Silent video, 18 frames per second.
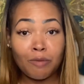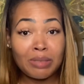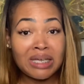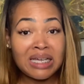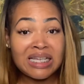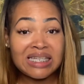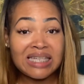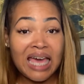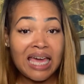
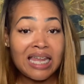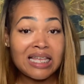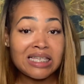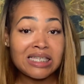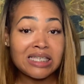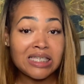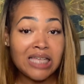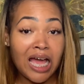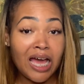because that
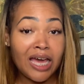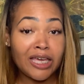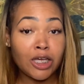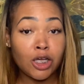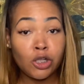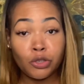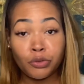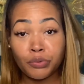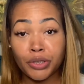is not
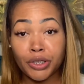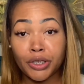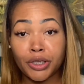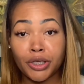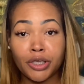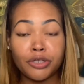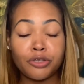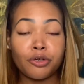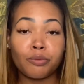
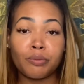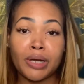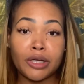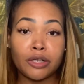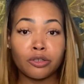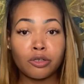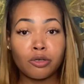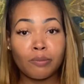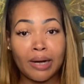included in your
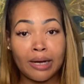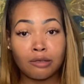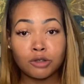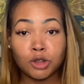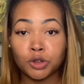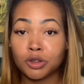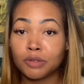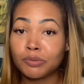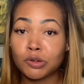regular
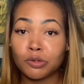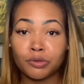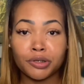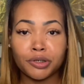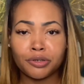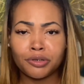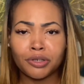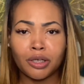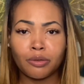round trips
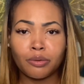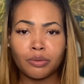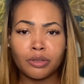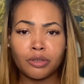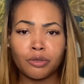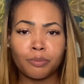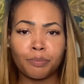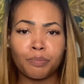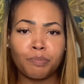or, you know,
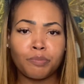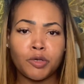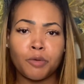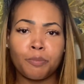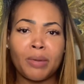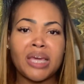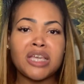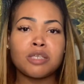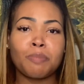
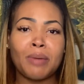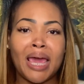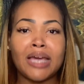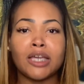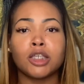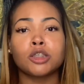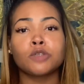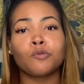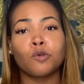your base
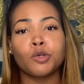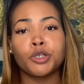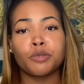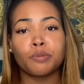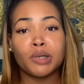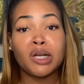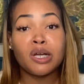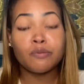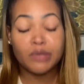package for
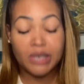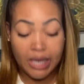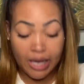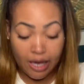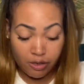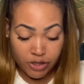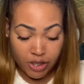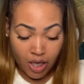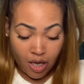your recovery
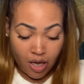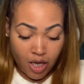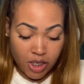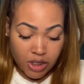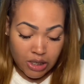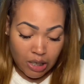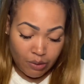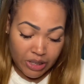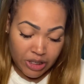house.
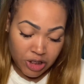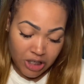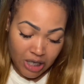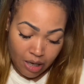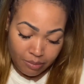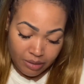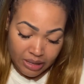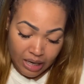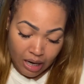So each
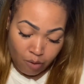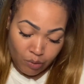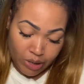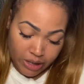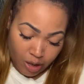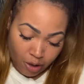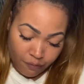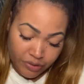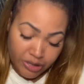time that I
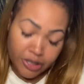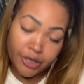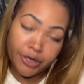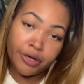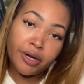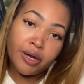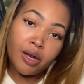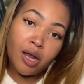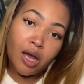went over
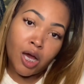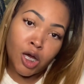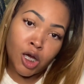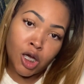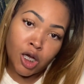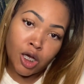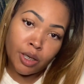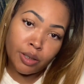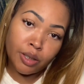there
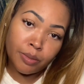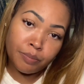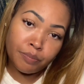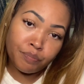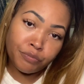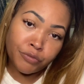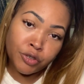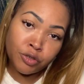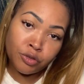
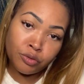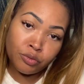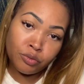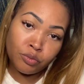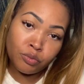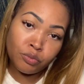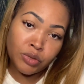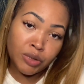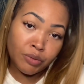
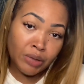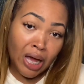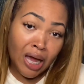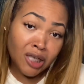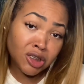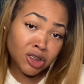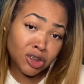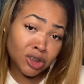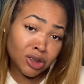to the
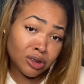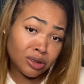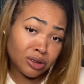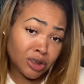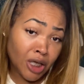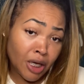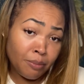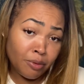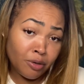oxygen
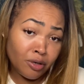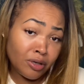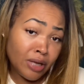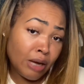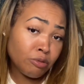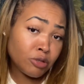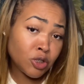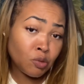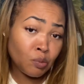chamber,
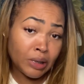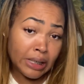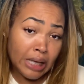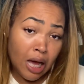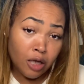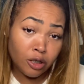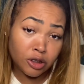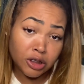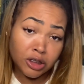that was $20
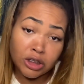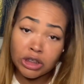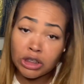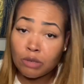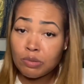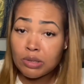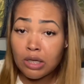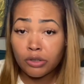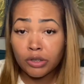because
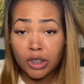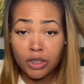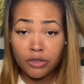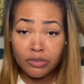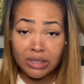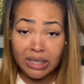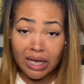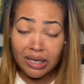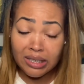she was on the
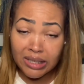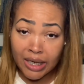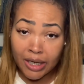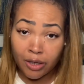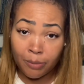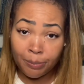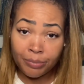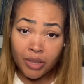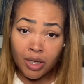other side of
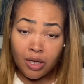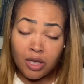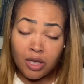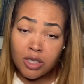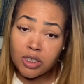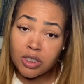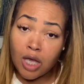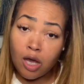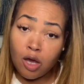town.
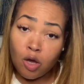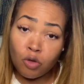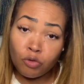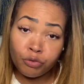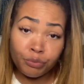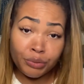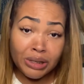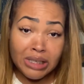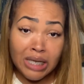So
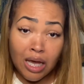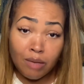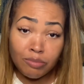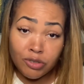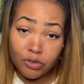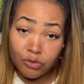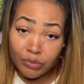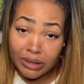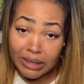three
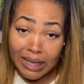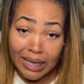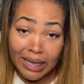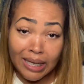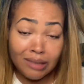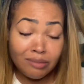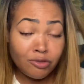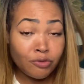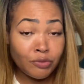times doing
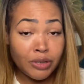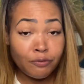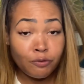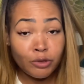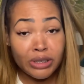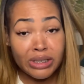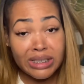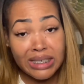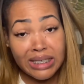that, $20,
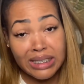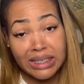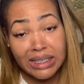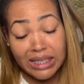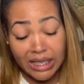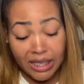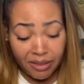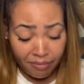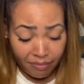$40,
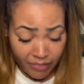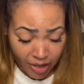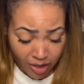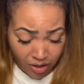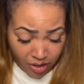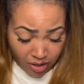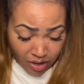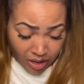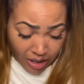$60.
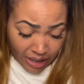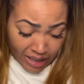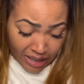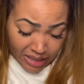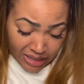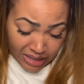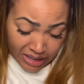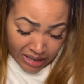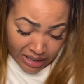
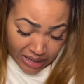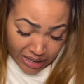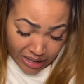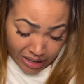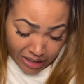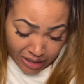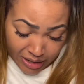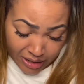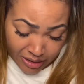And
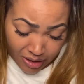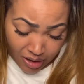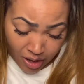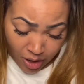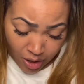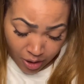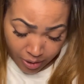then